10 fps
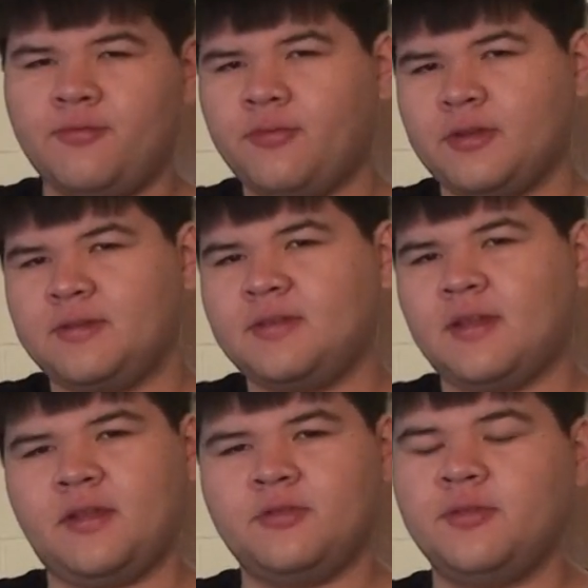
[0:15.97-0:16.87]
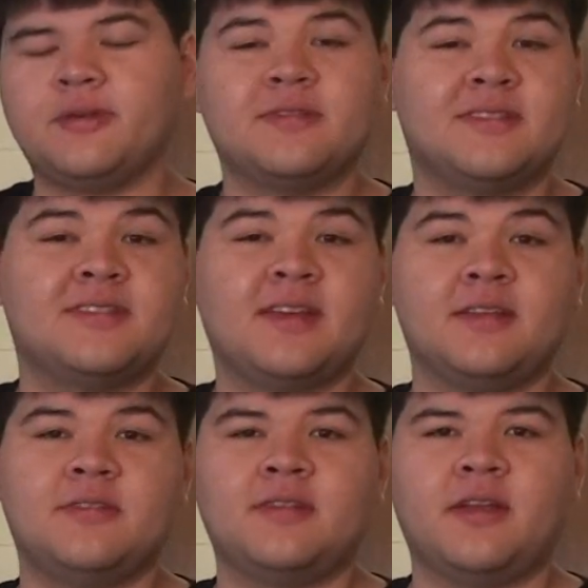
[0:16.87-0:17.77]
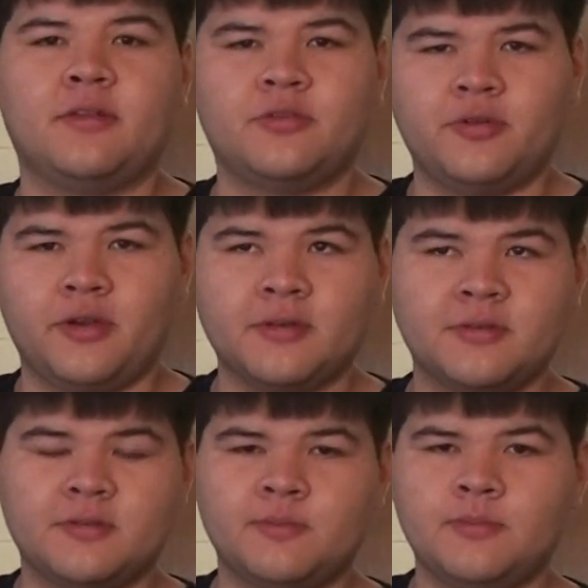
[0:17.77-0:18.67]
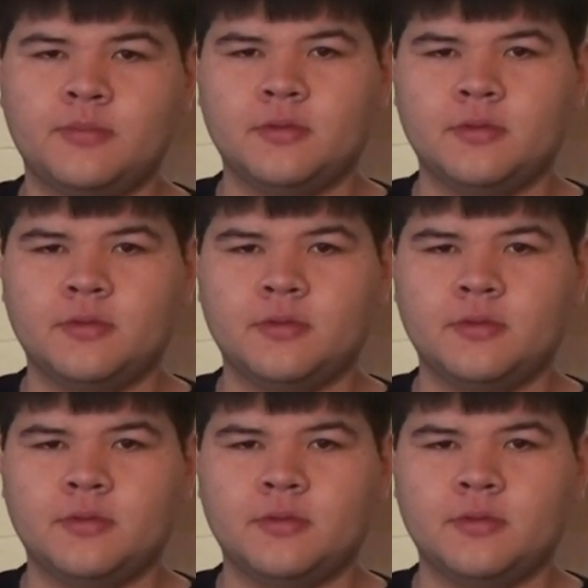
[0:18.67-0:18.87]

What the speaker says: front style tricks and side style tricks.